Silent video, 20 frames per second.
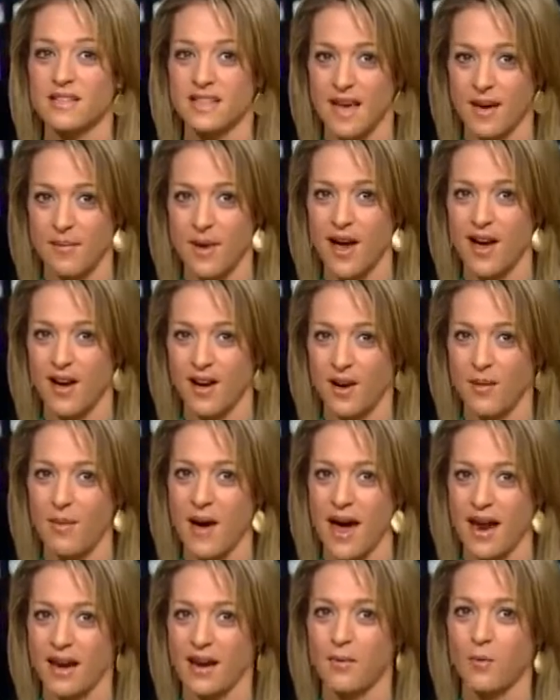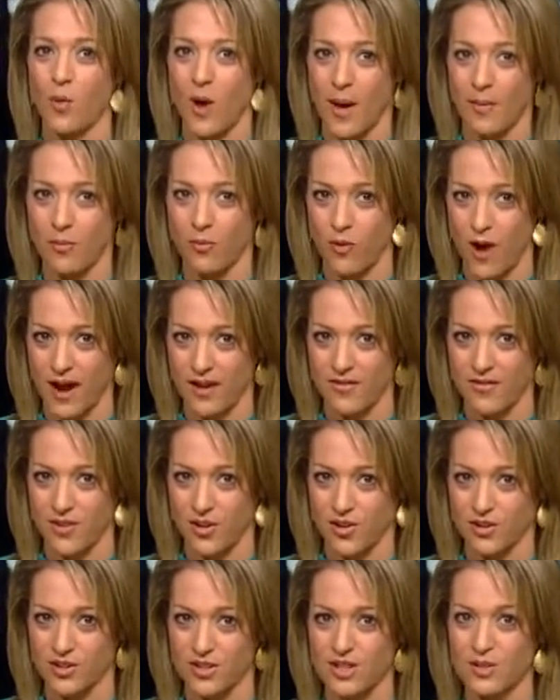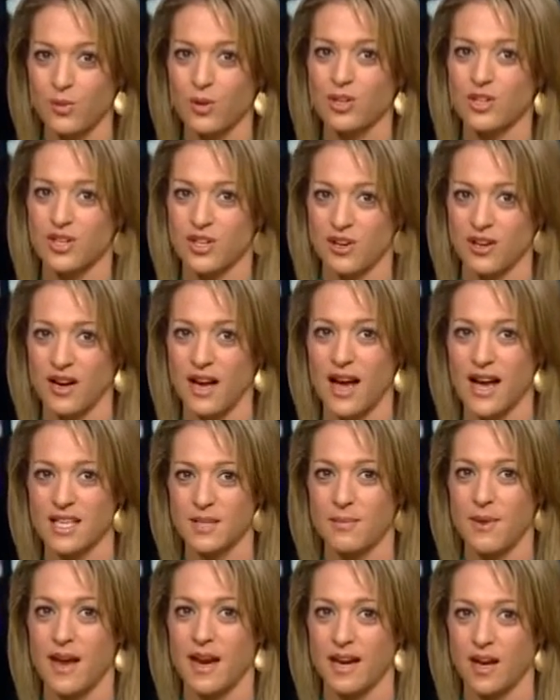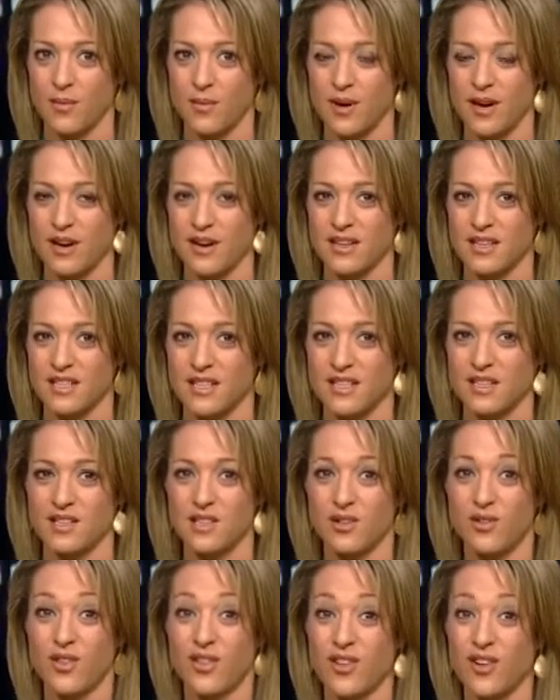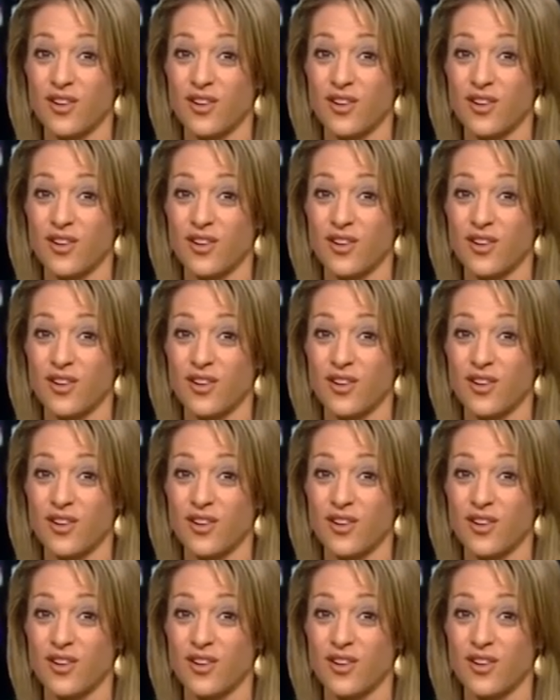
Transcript: semi-automatic rifles with certain cosmetic appearances. So right.